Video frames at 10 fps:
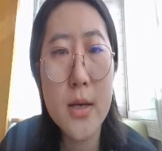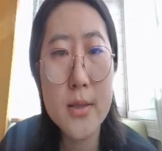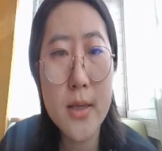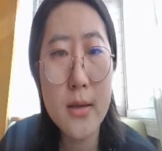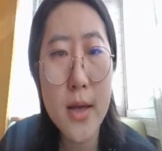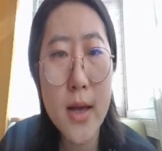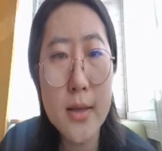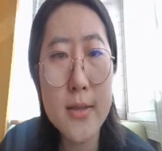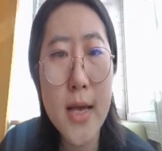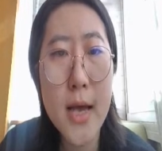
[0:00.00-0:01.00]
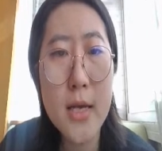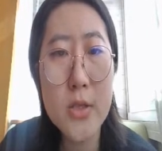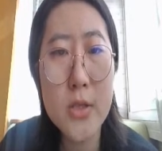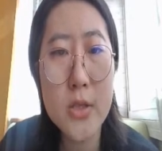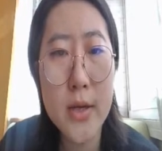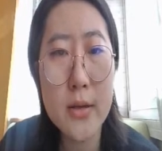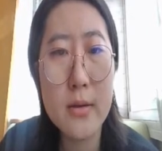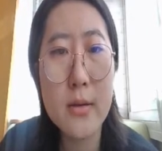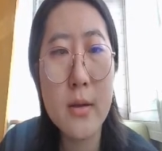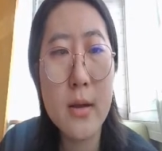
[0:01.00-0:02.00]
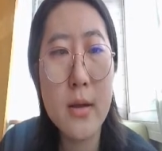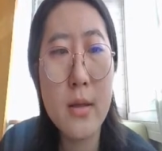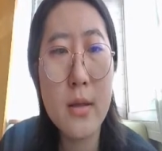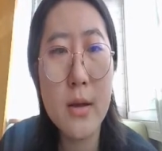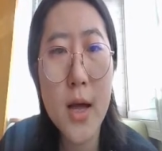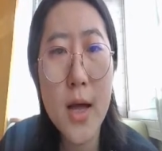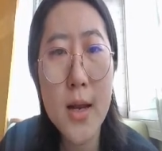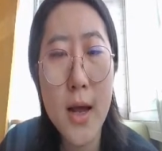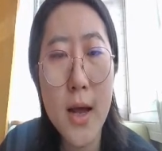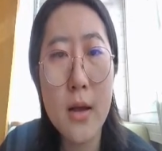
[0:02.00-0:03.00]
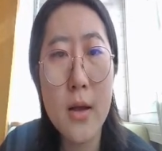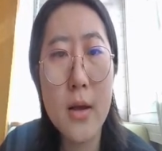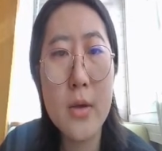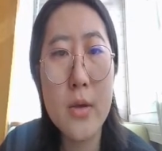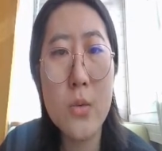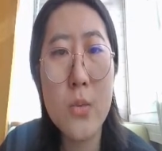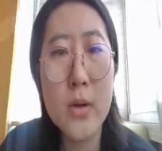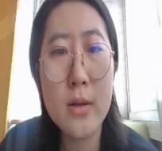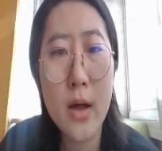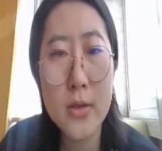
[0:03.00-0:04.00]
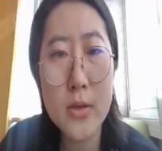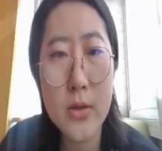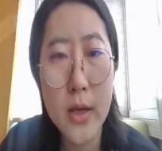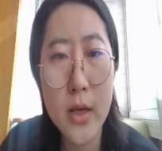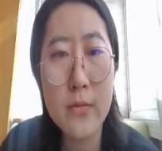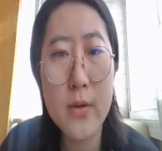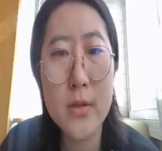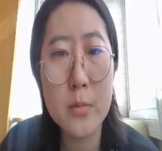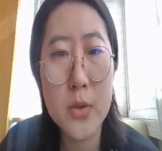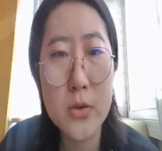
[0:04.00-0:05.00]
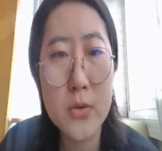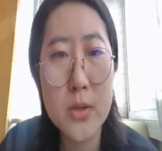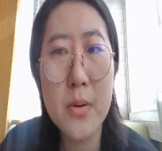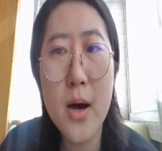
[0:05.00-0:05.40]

is gonna attach it the color you would like to give these materials.